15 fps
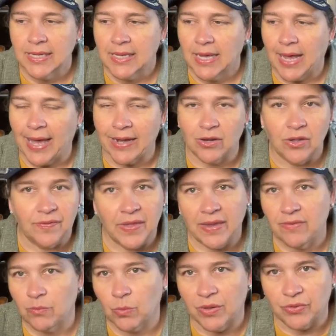I don't know if they
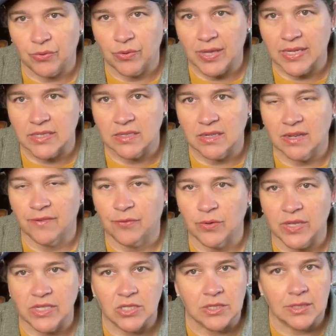even went through that stuff or
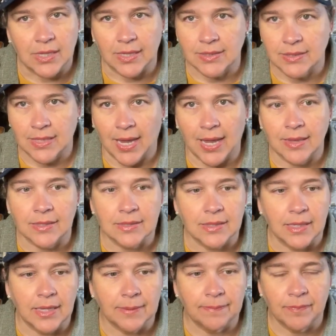they just stuck a sign that
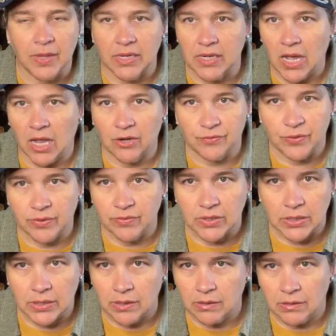said $1 for
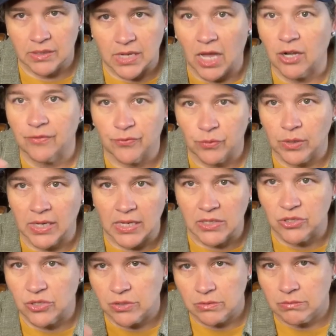everything, $1 for
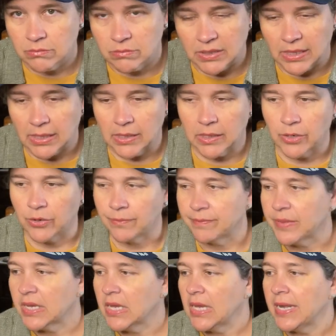each thing in here.
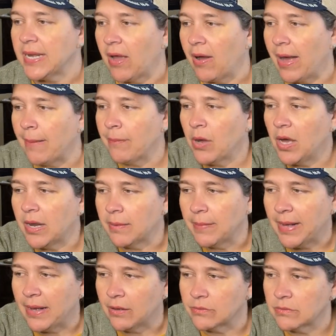Now, I bought
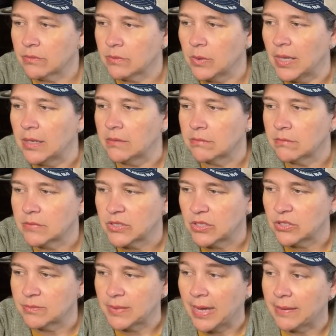
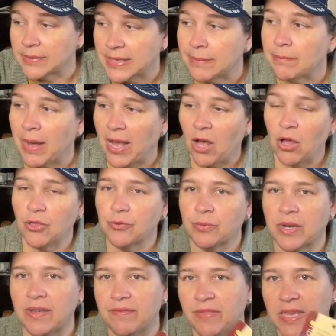I did buy all
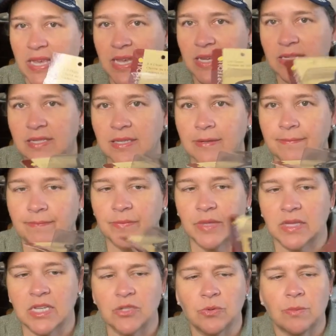3 of these.
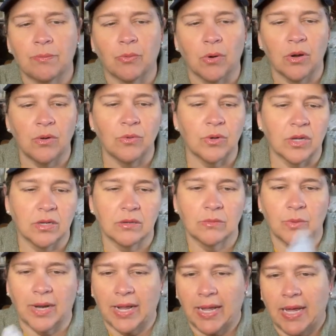This one broke
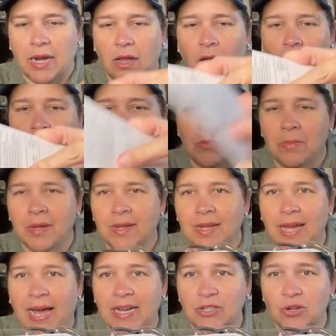when I got home.
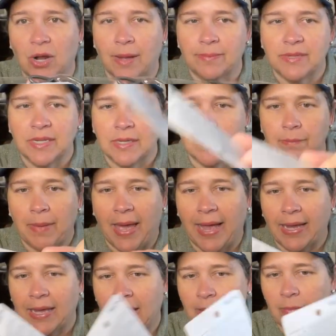I dropped it and the
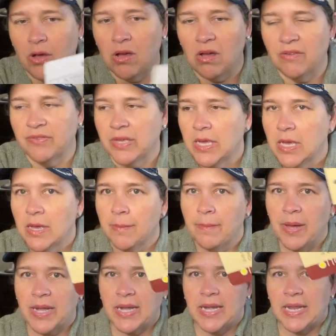back came off.
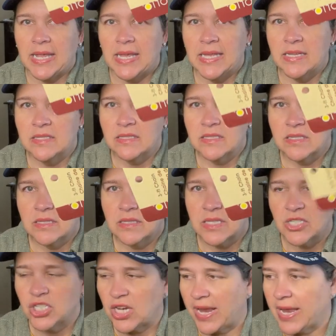But it is the
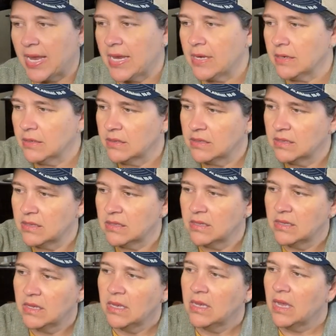chain.
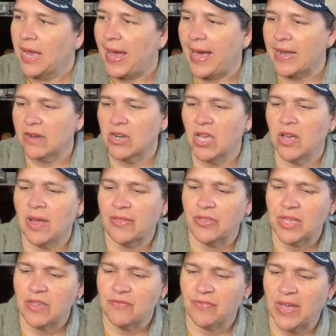I don't know. I
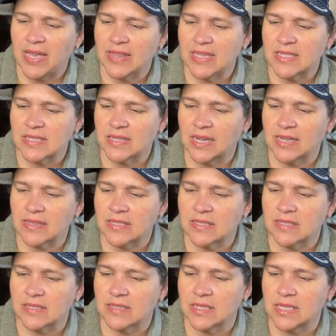think you find these in like
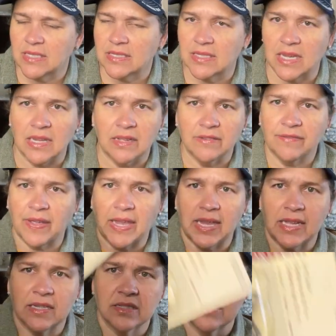the ceiling
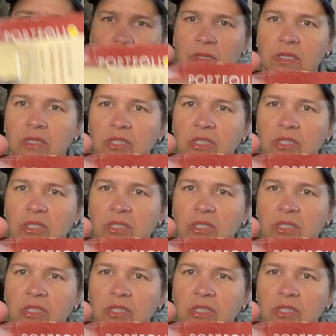fans or the